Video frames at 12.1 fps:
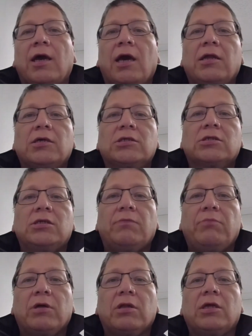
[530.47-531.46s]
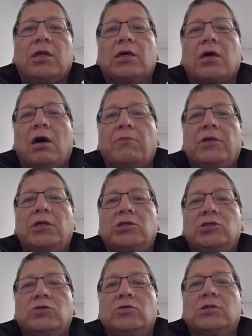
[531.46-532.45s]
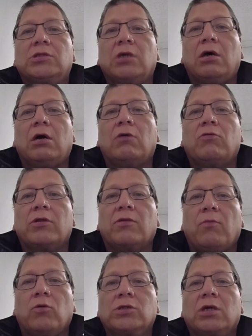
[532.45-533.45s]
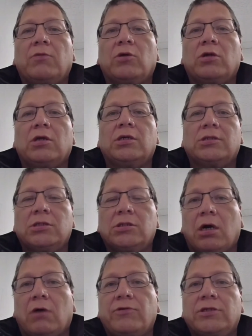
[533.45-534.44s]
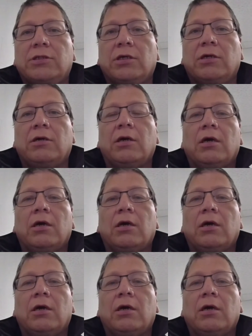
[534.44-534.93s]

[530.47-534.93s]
And it's typically the common issues with most communities is obviously